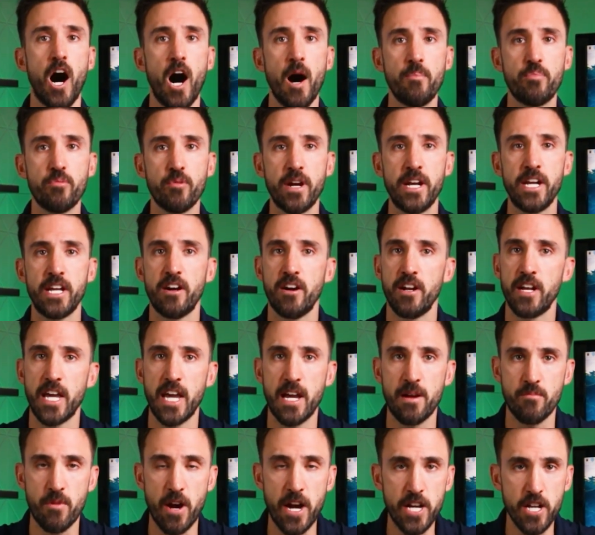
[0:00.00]
Operating on
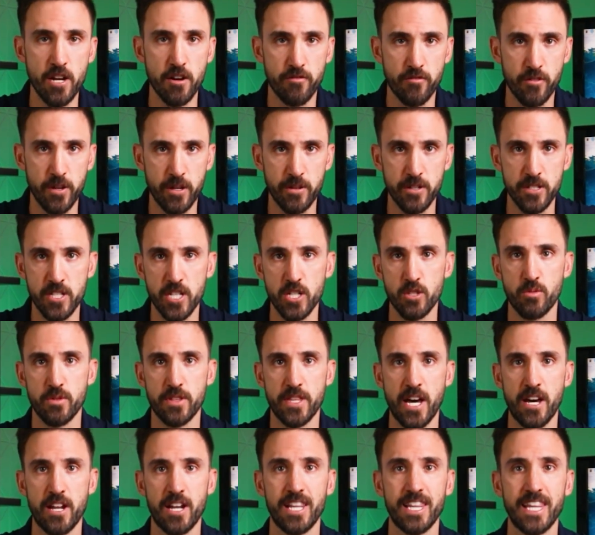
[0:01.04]
ham radio frequencies
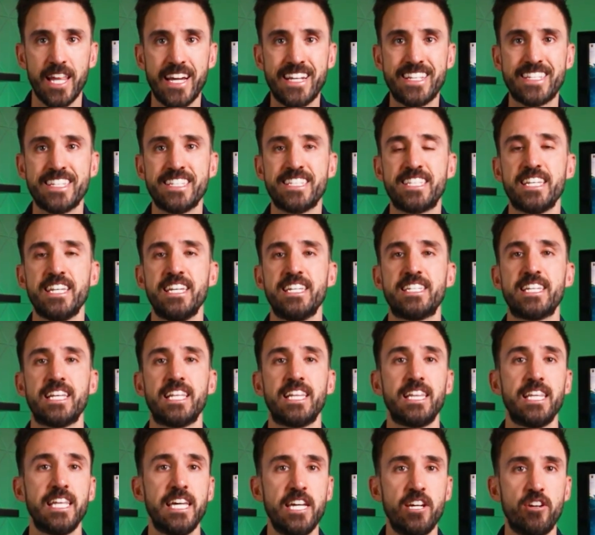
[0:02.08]
without a license is
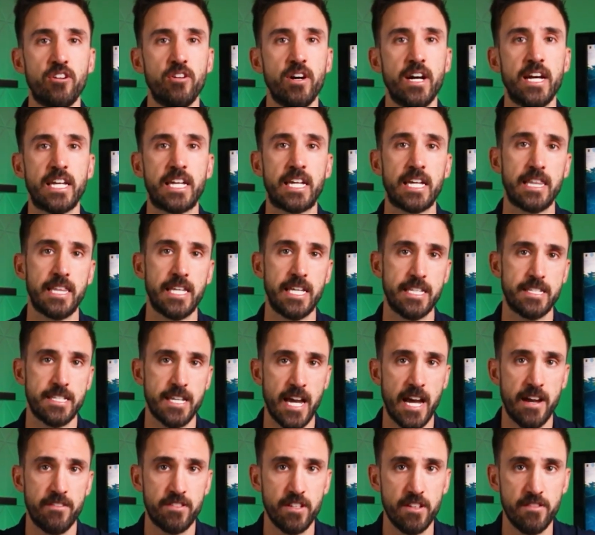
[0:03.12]
illegal and can lead
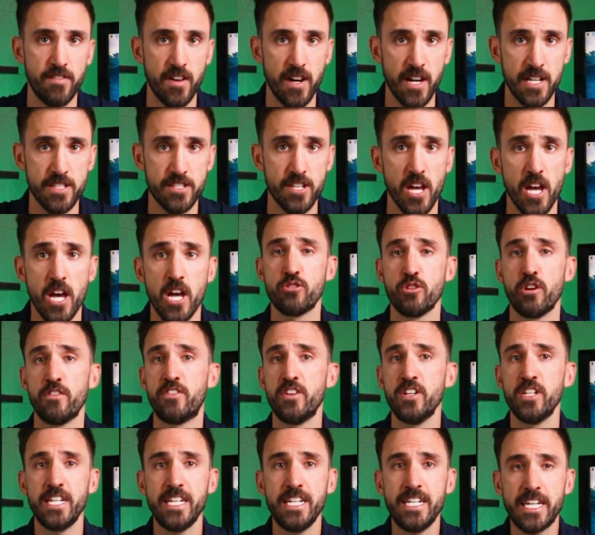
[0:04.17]
to hefty fines, so if
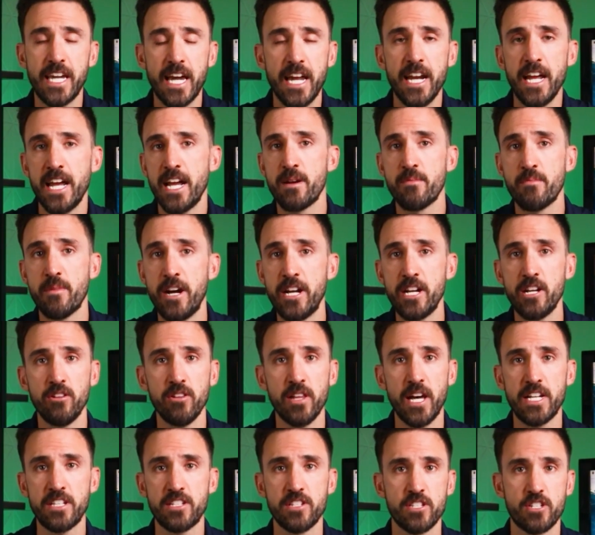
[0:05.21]
you need to get a ham radio
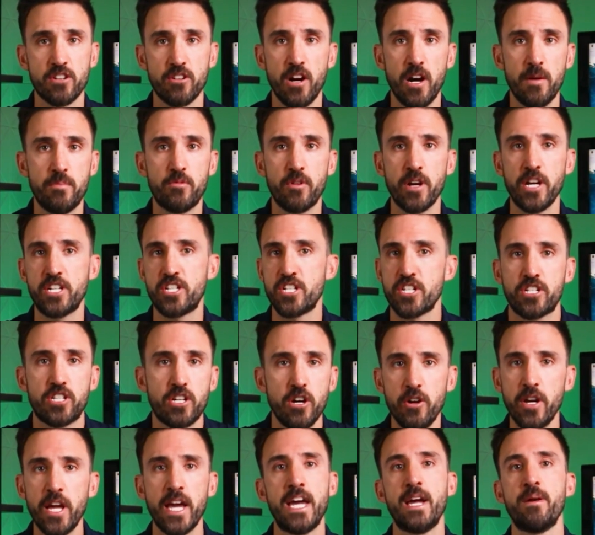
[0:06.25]
license or upgrade, just
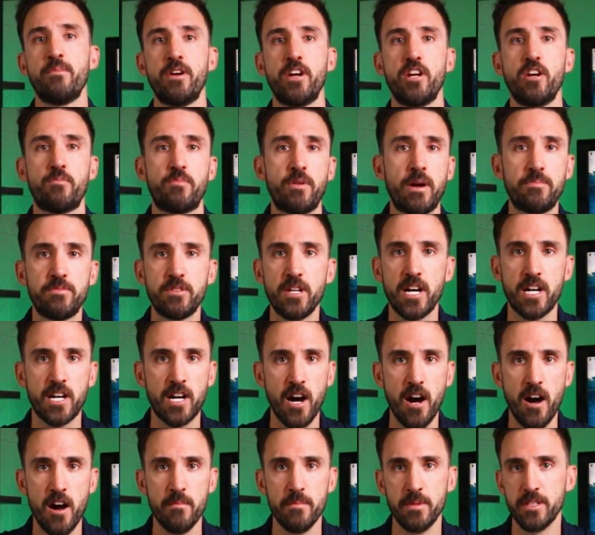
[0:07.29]
go to
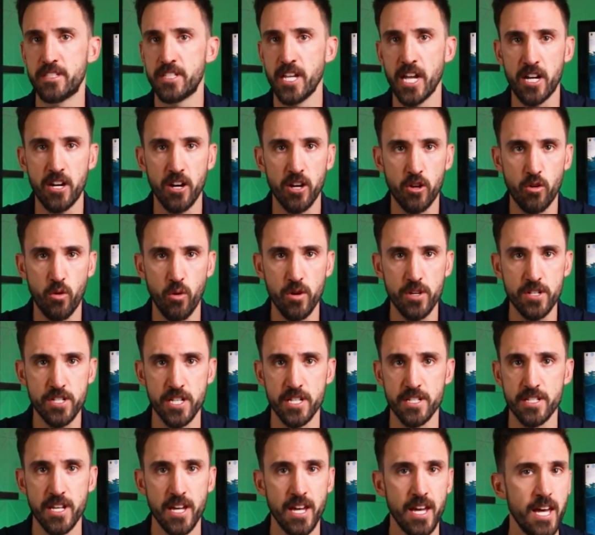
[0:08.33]
hamradioprep.com and take our
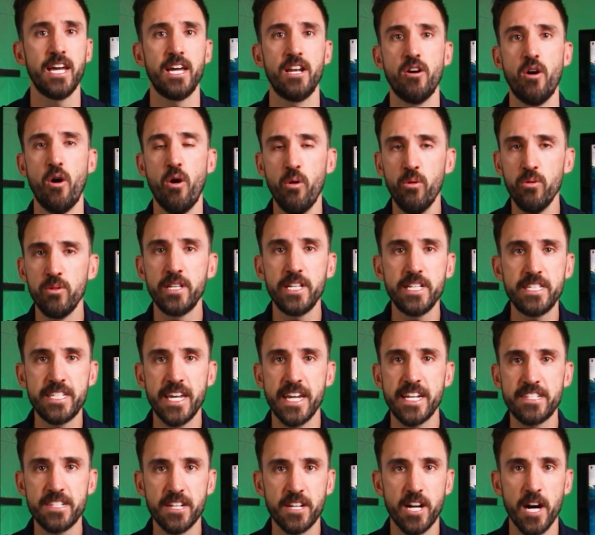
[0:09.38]
courses. It only
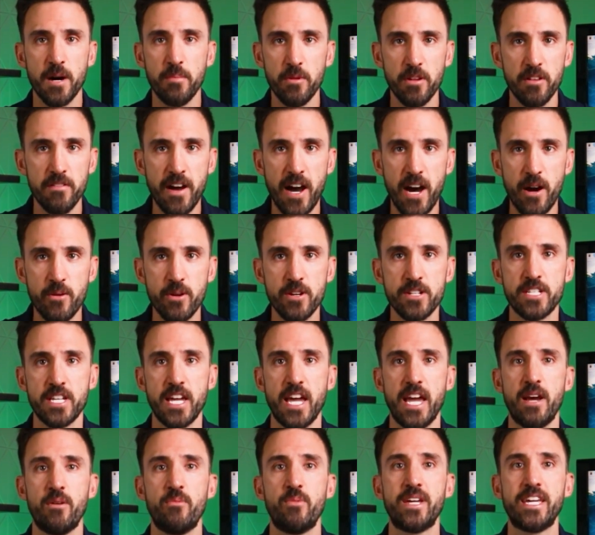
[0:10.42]
takes a couple of hours,
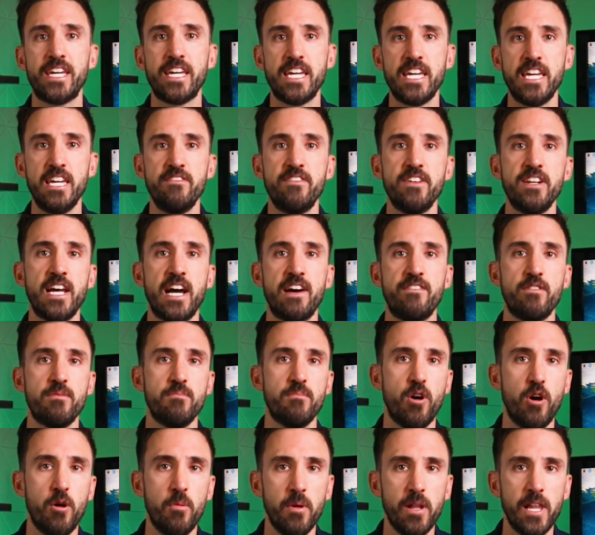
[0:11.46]
and we even have a
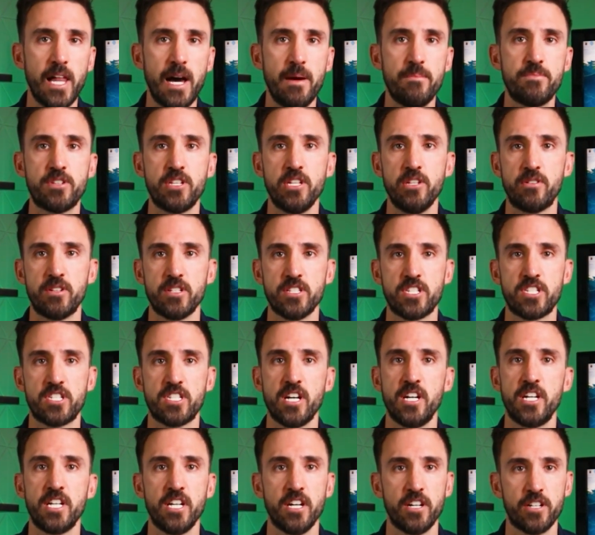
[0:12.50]
mobile app so you can
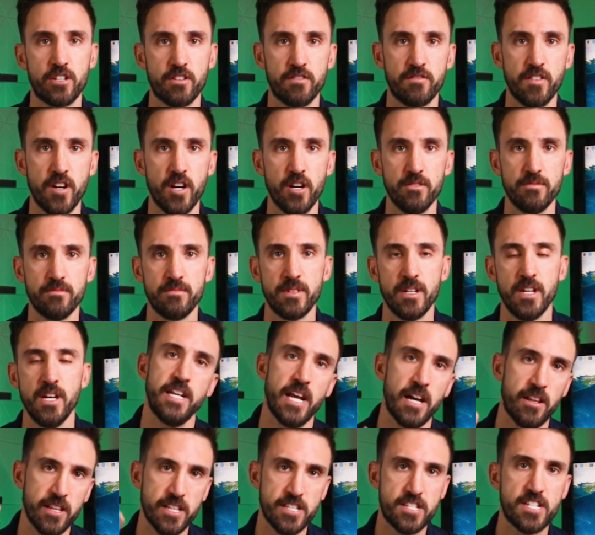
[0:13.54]
study on your phone.
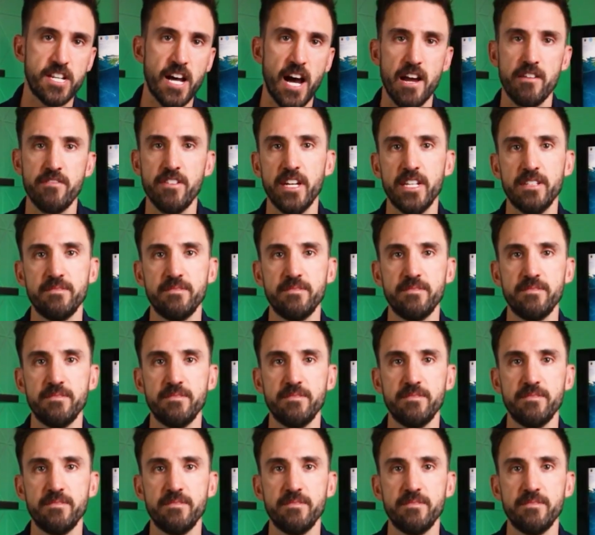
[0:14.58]
Now let's dive